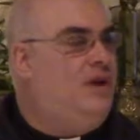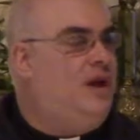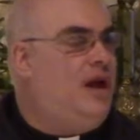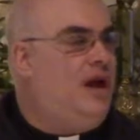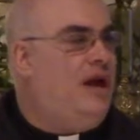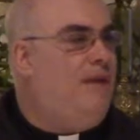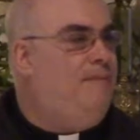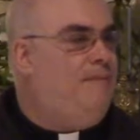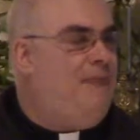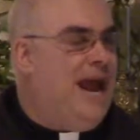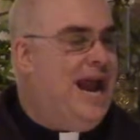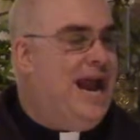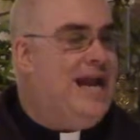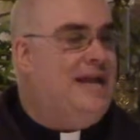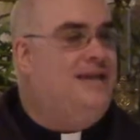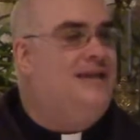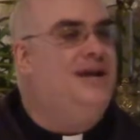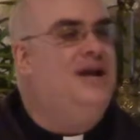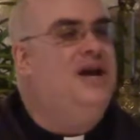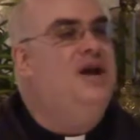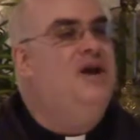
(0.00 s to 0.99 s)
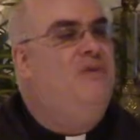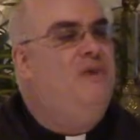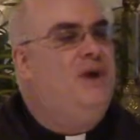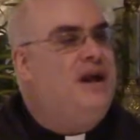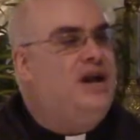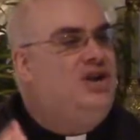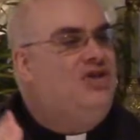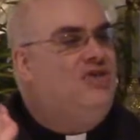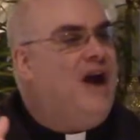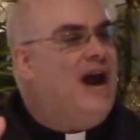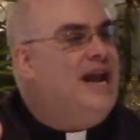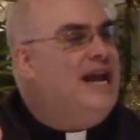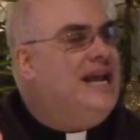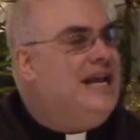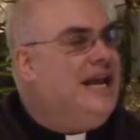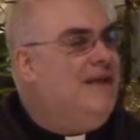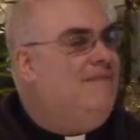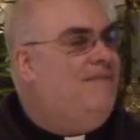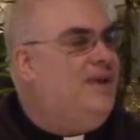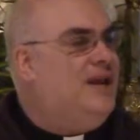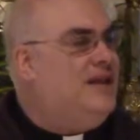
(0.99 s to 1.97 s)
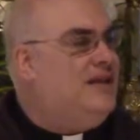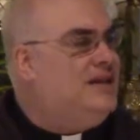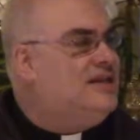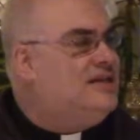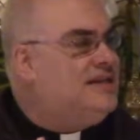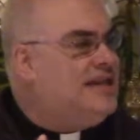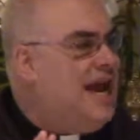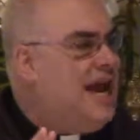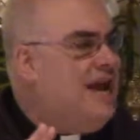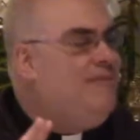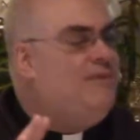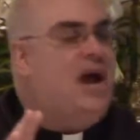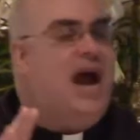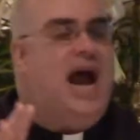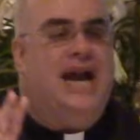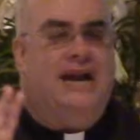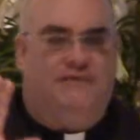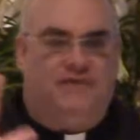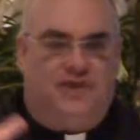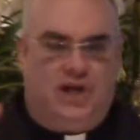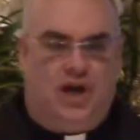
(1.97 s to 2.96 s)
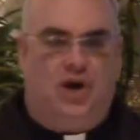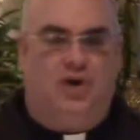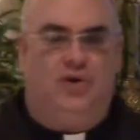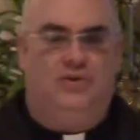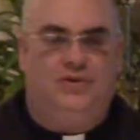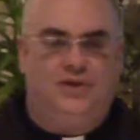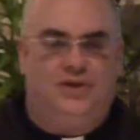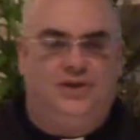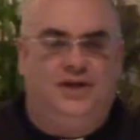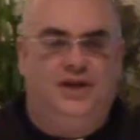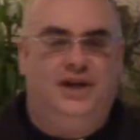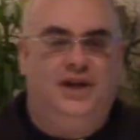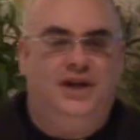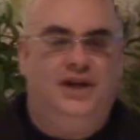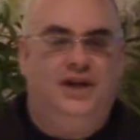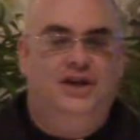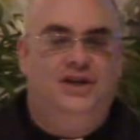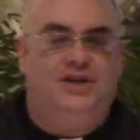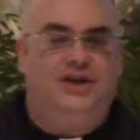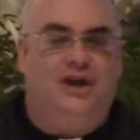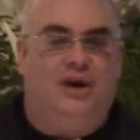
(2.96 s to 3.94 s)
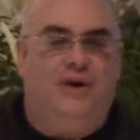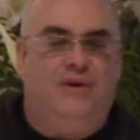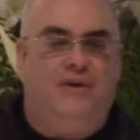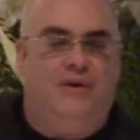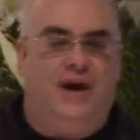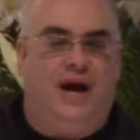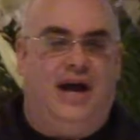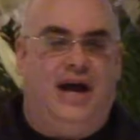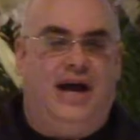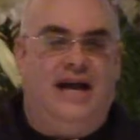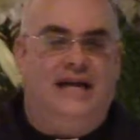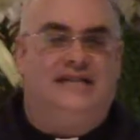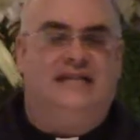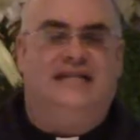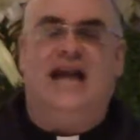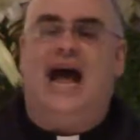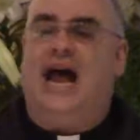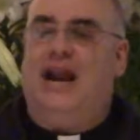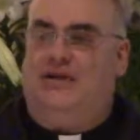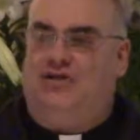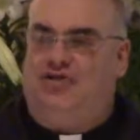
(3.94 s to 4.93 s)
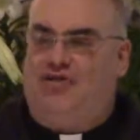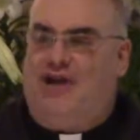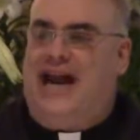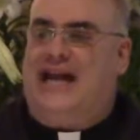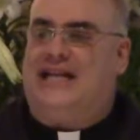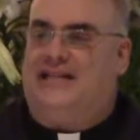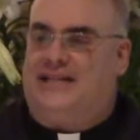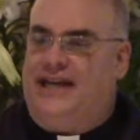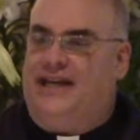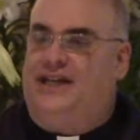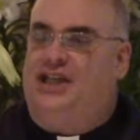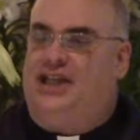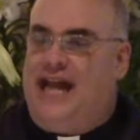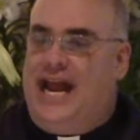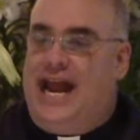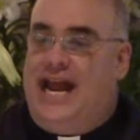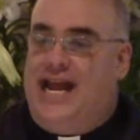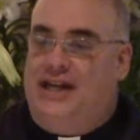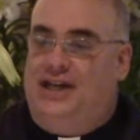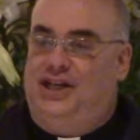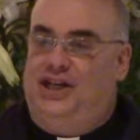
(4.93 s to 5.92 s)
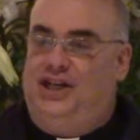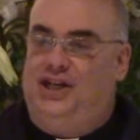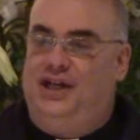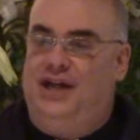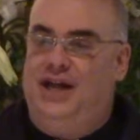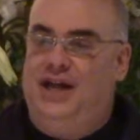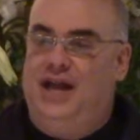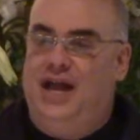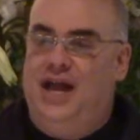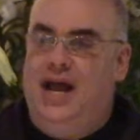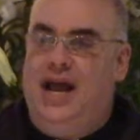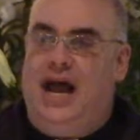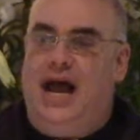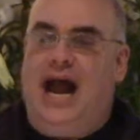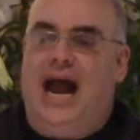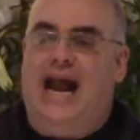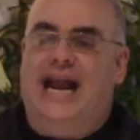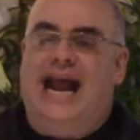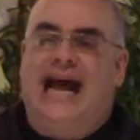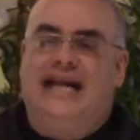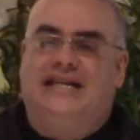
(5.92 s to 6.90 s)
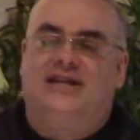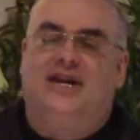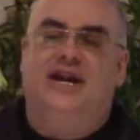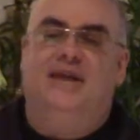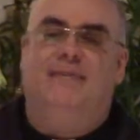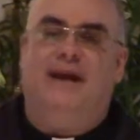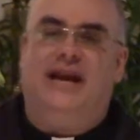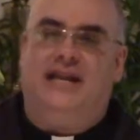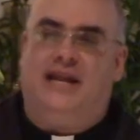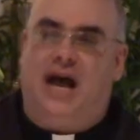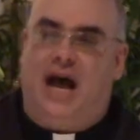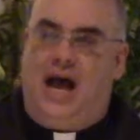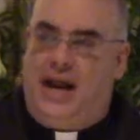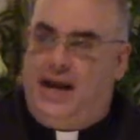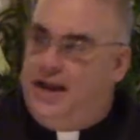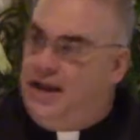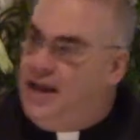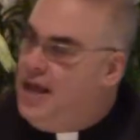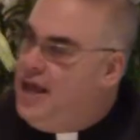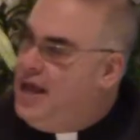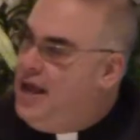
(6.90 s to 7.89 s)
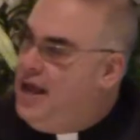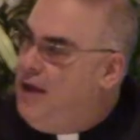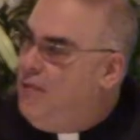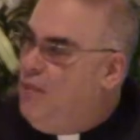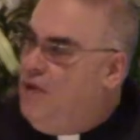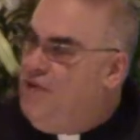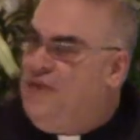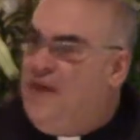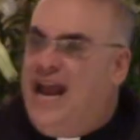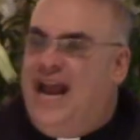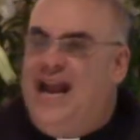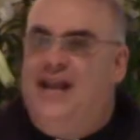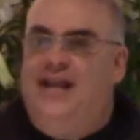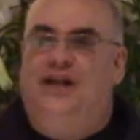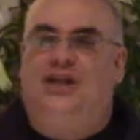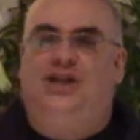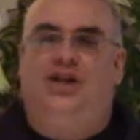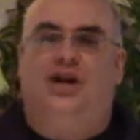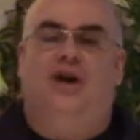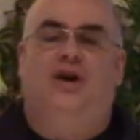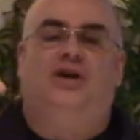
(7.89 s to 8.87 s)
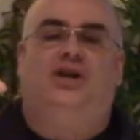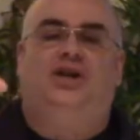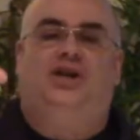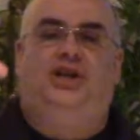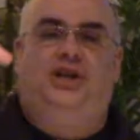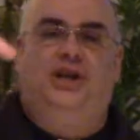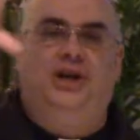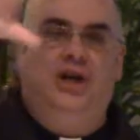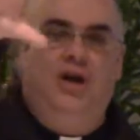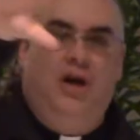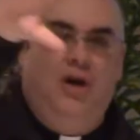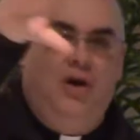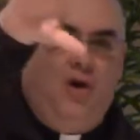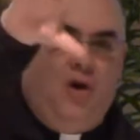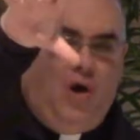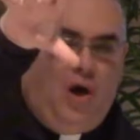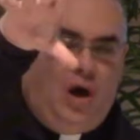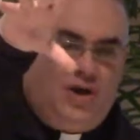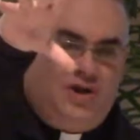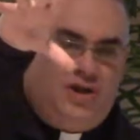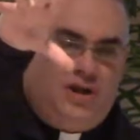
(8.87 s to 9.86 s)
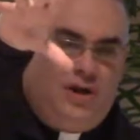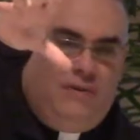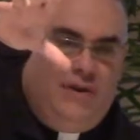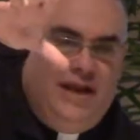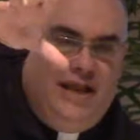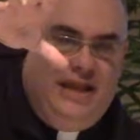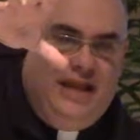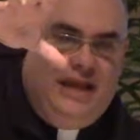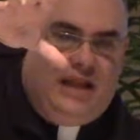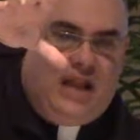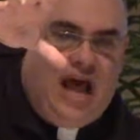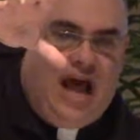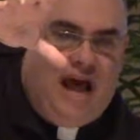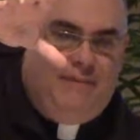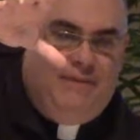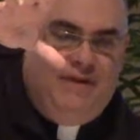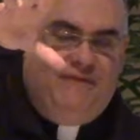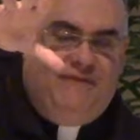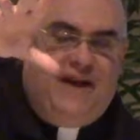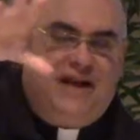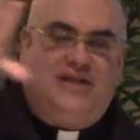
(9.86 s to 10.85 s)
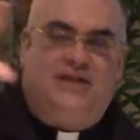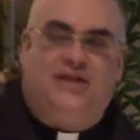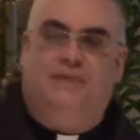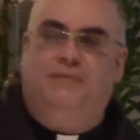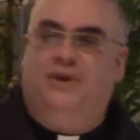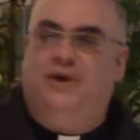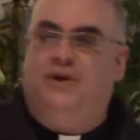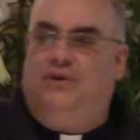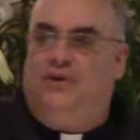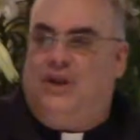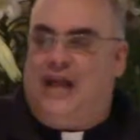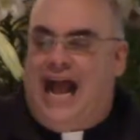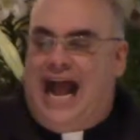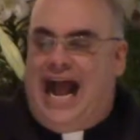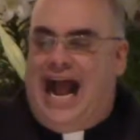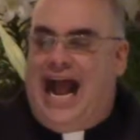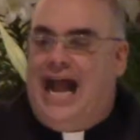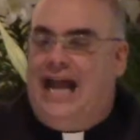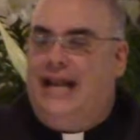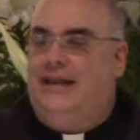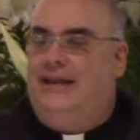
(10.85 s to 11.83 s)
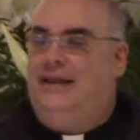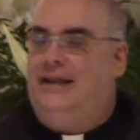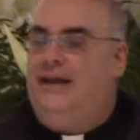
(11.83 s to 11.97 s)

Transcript: uh, paint. We're going to try to keep it the same kind of tones, so uh, it's not a drastic change. Uh, and that's going to be done within the church, also in the lobby vestibule, and